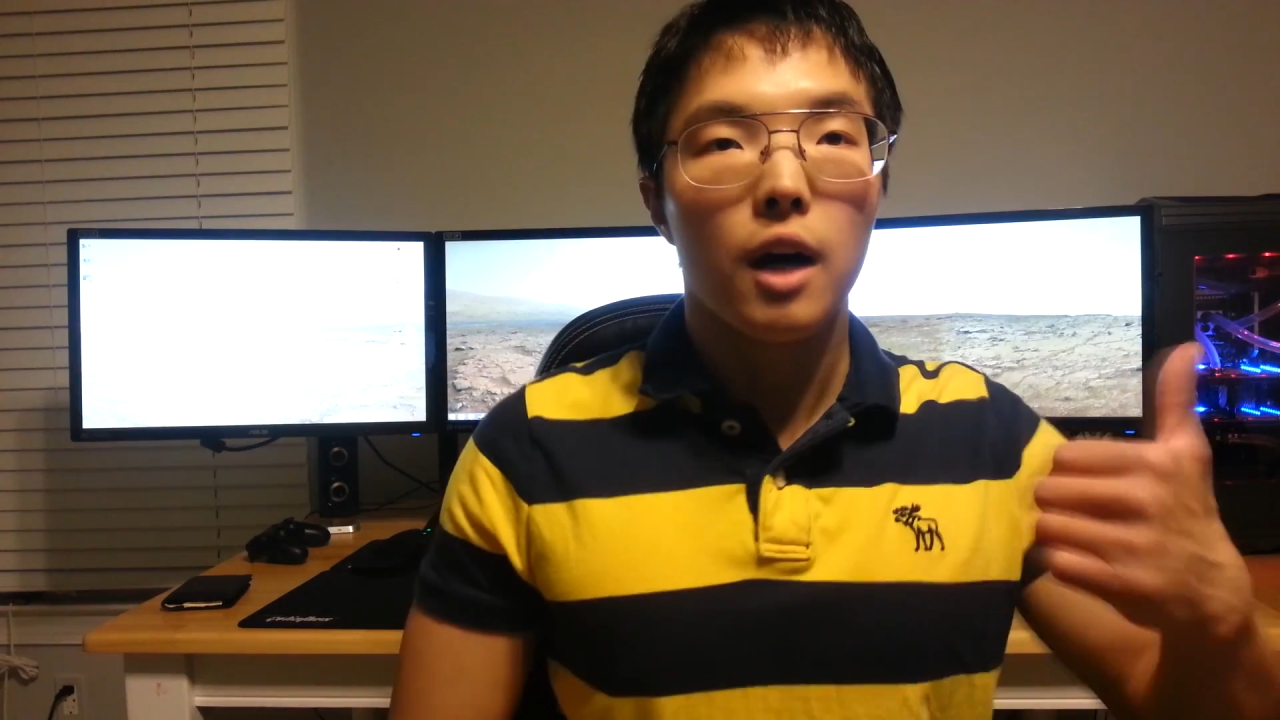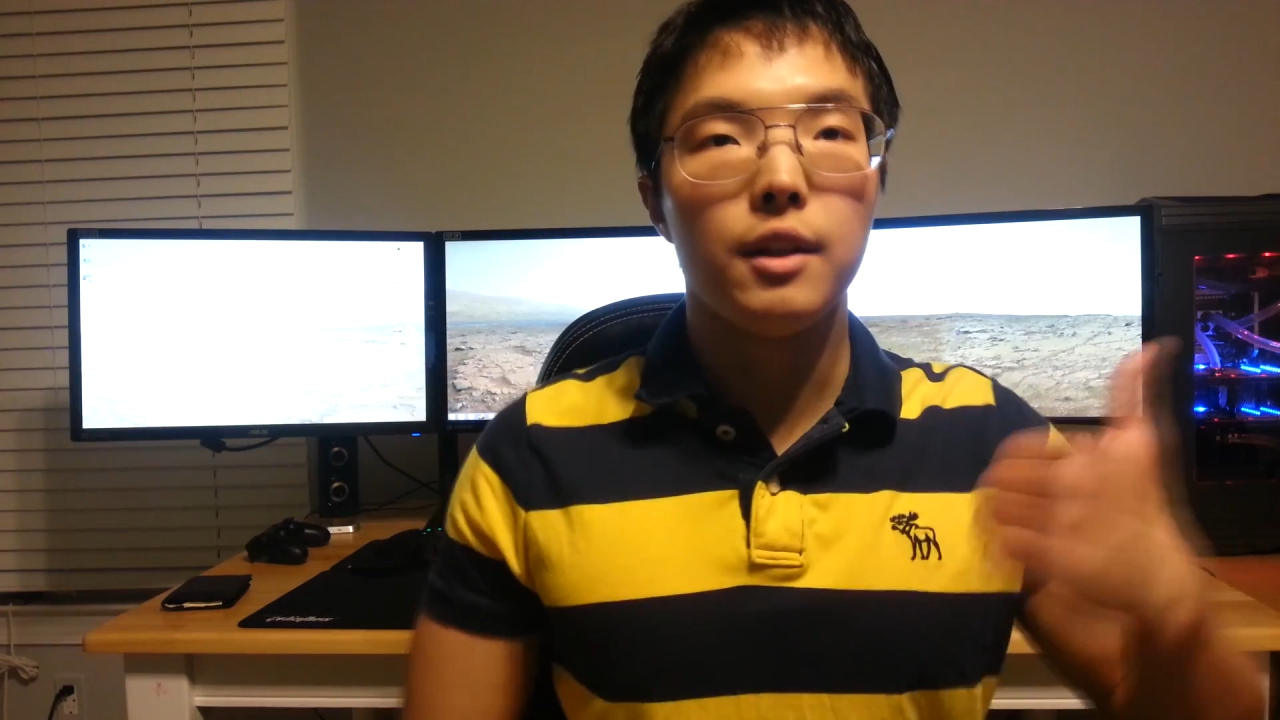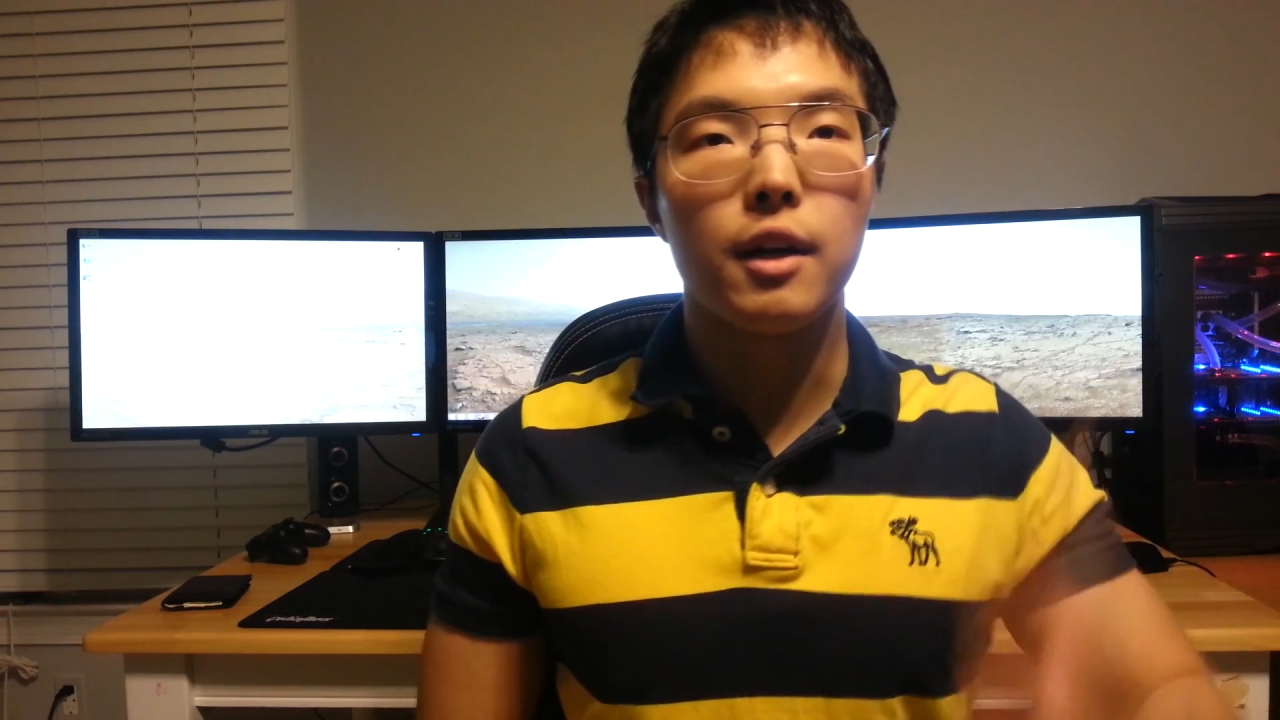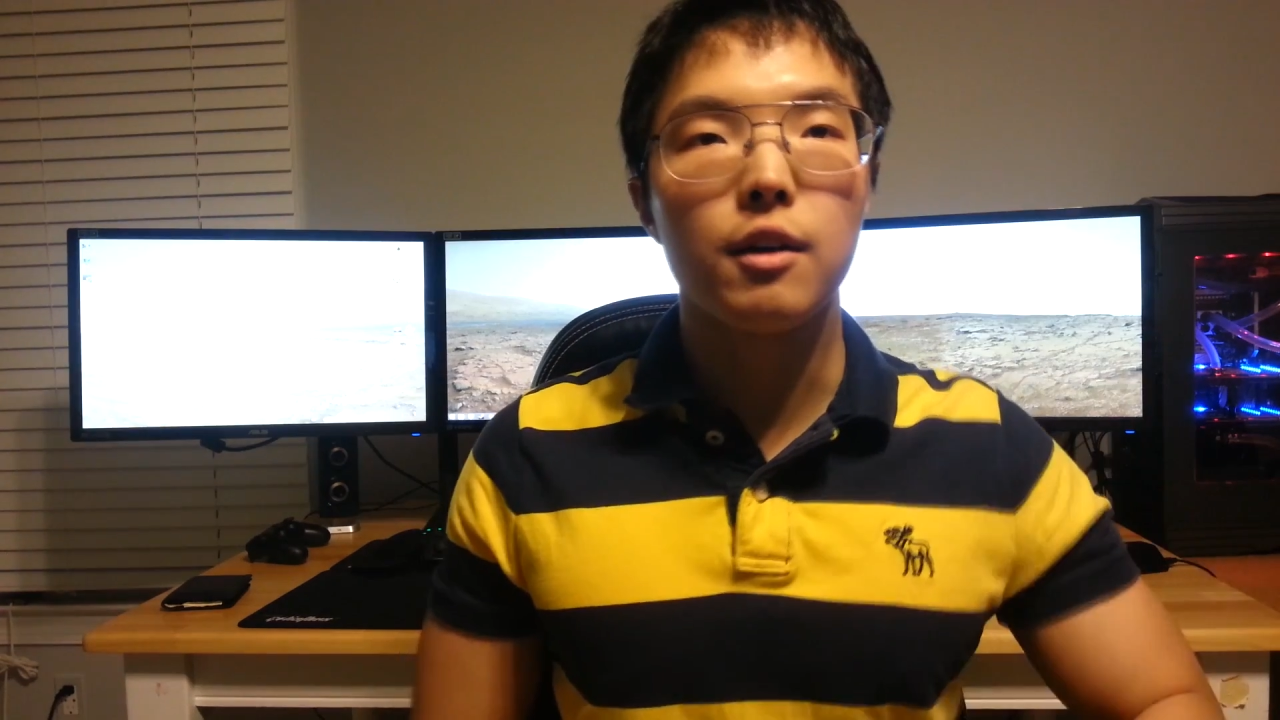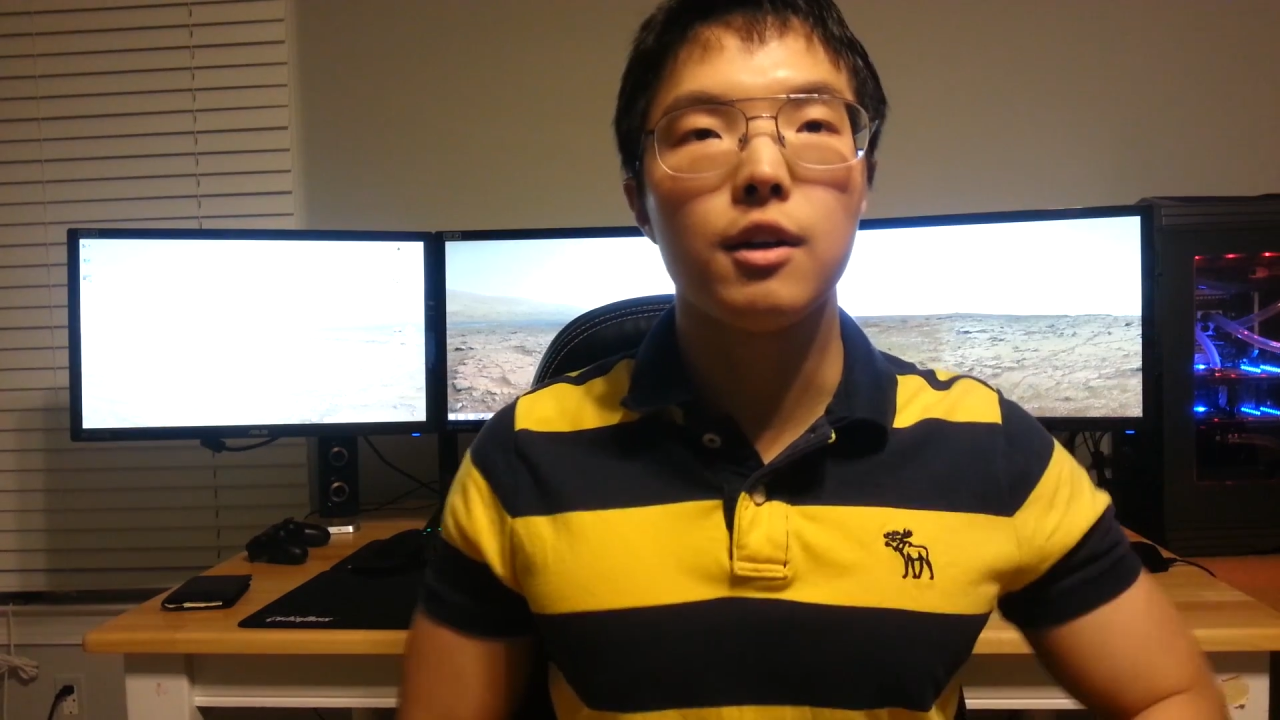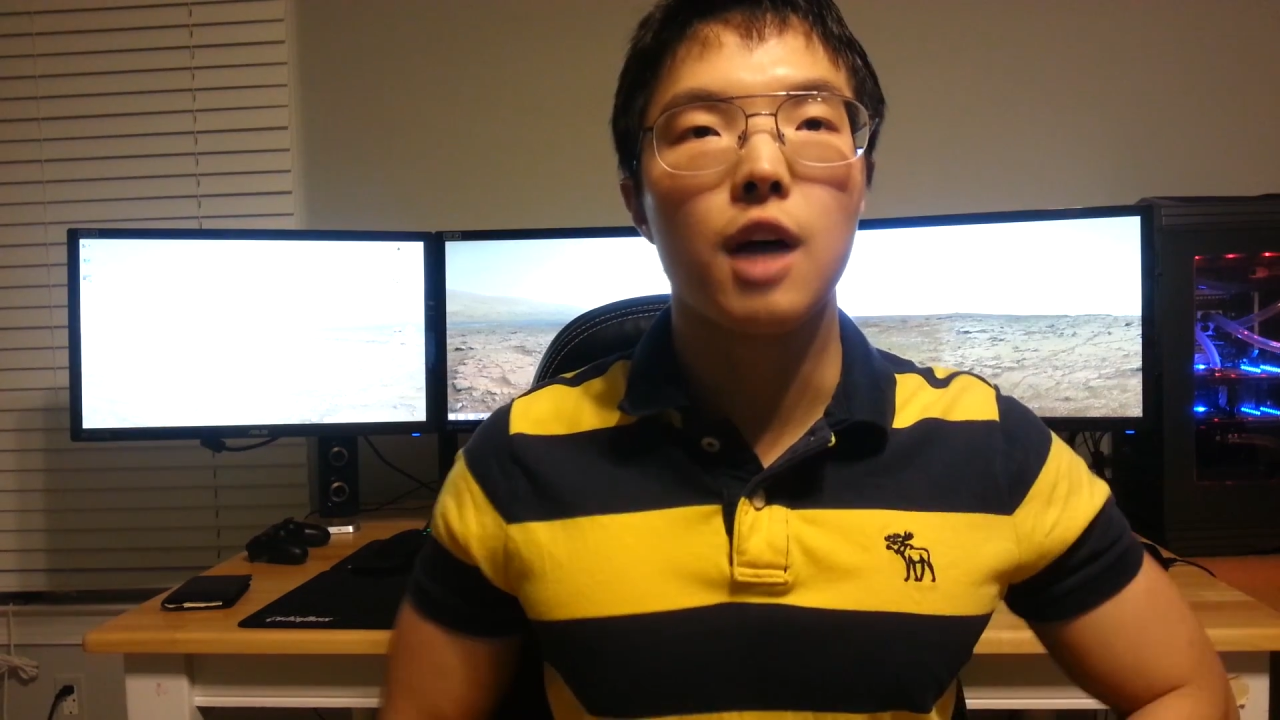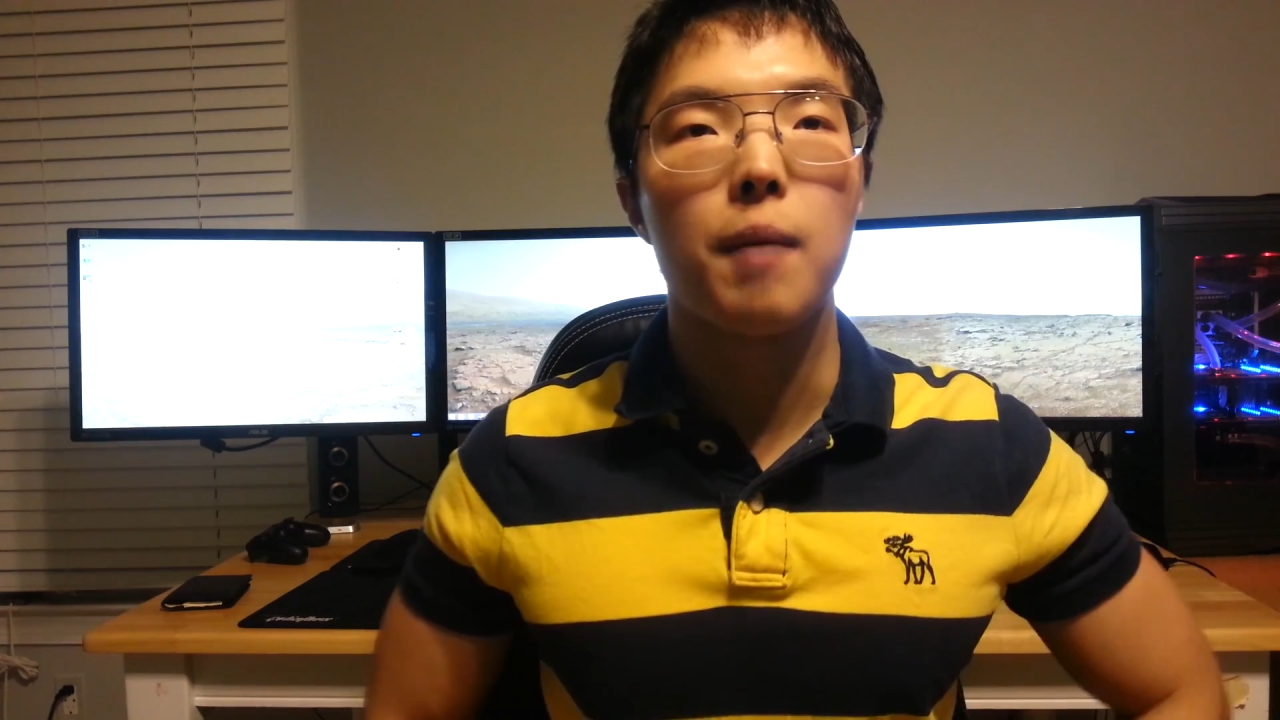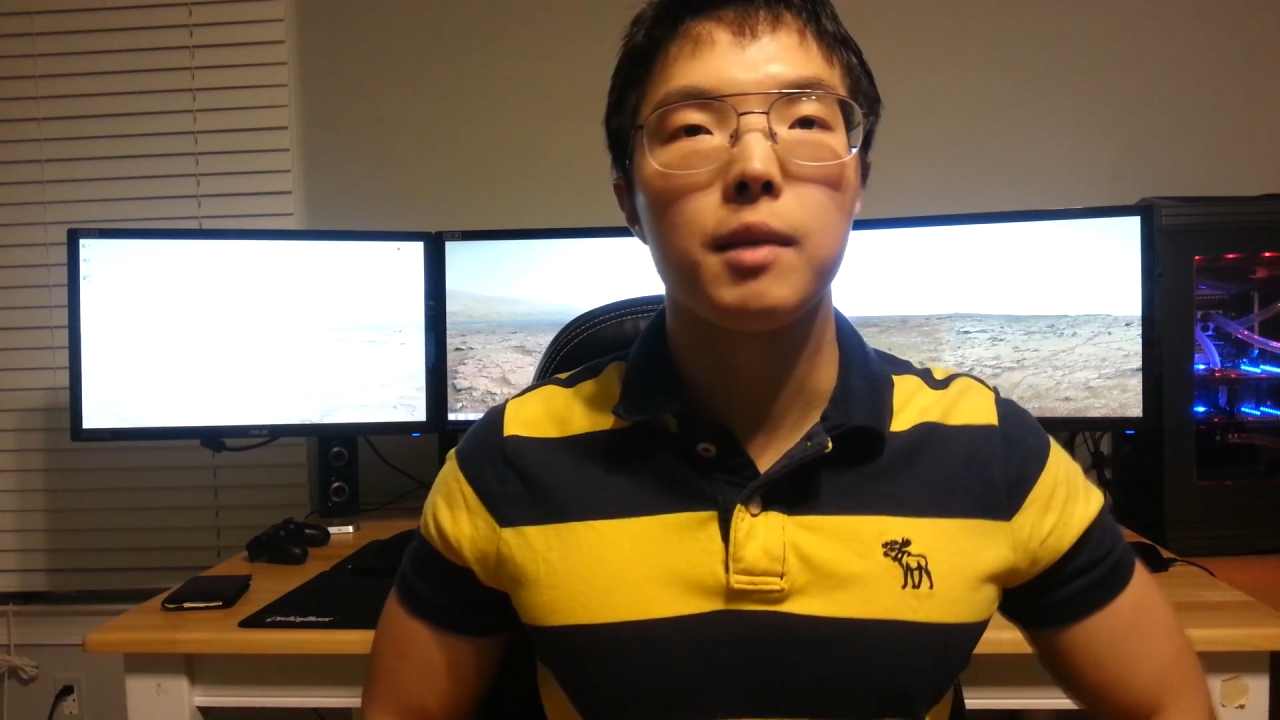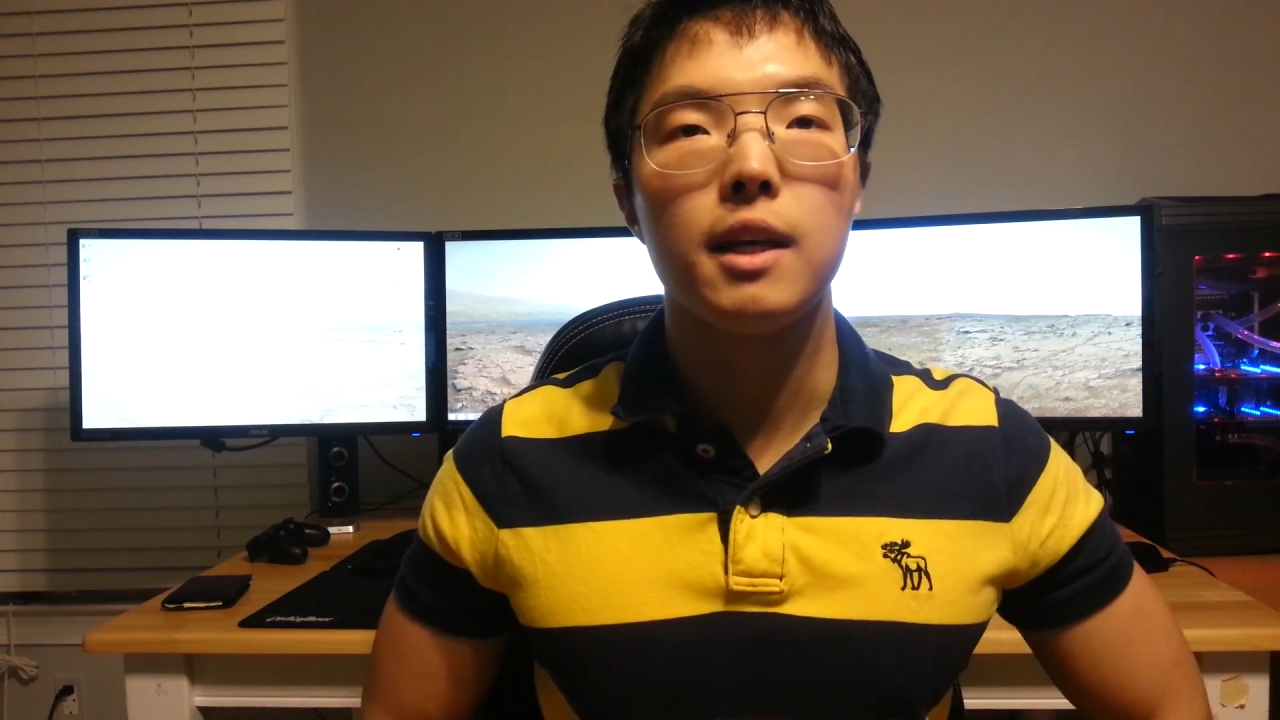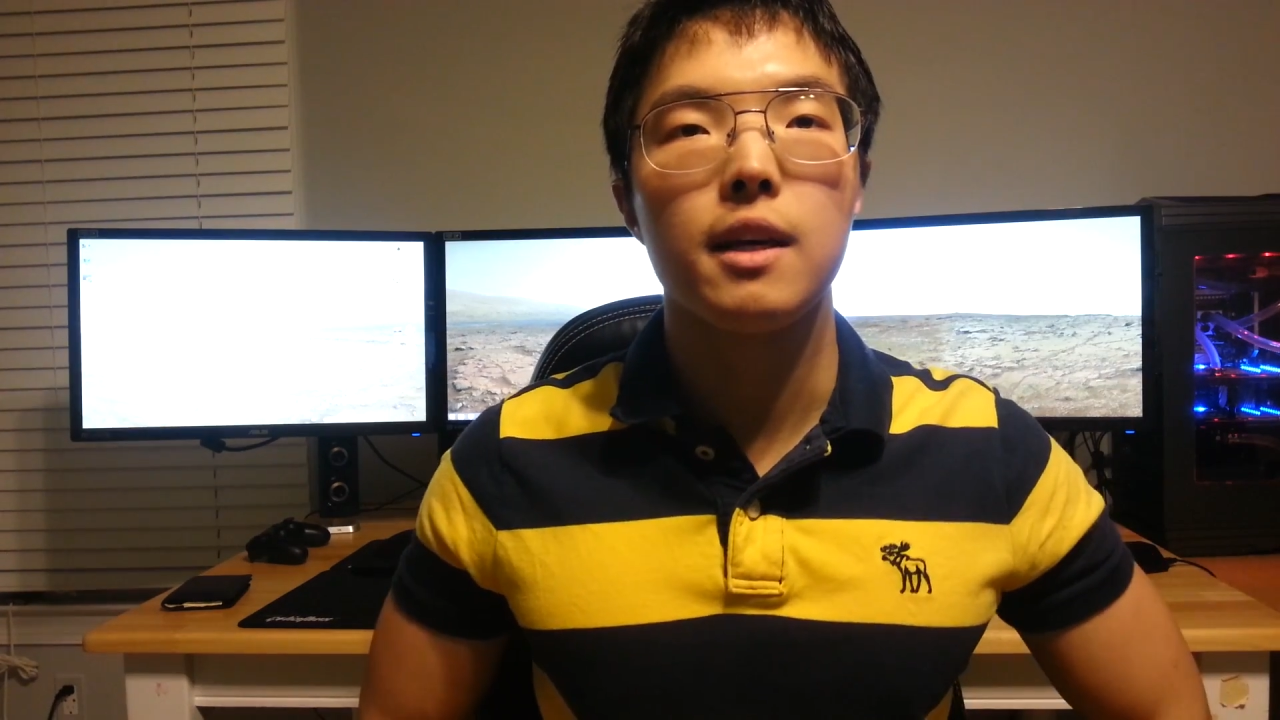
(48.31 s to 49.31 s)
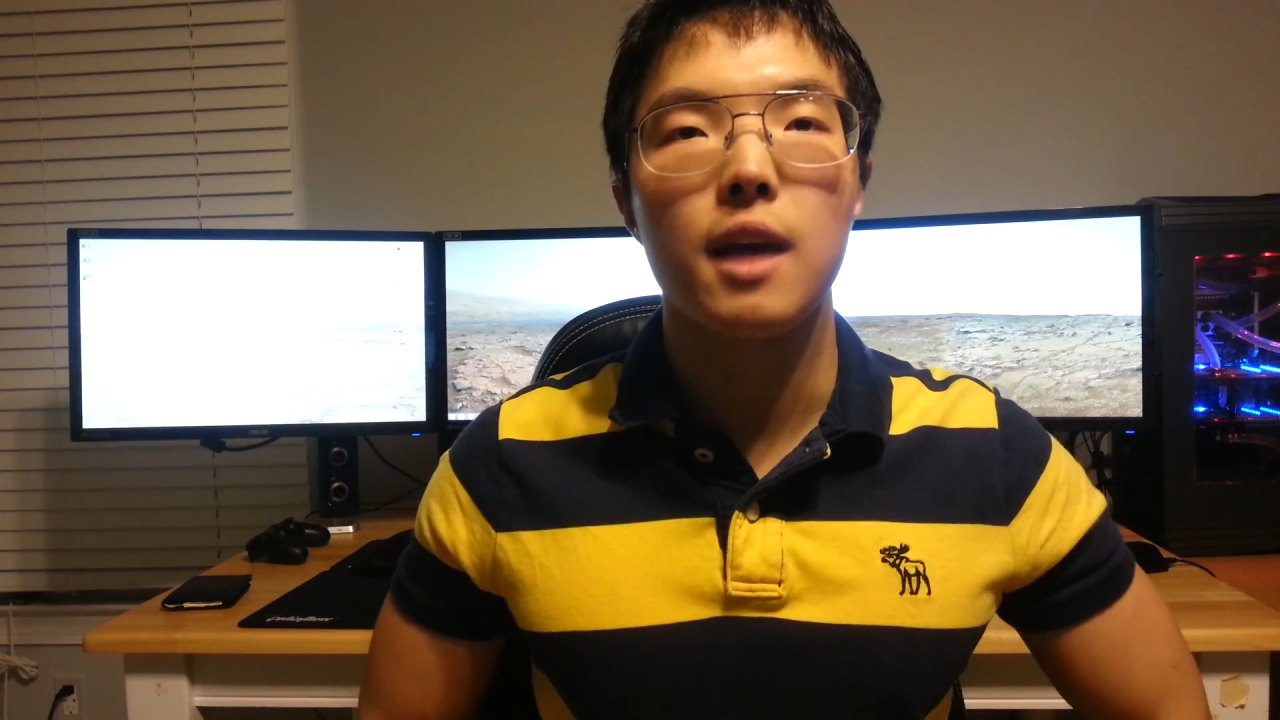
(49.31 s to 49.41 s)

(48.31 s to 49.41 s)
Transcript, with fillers: Another anomaly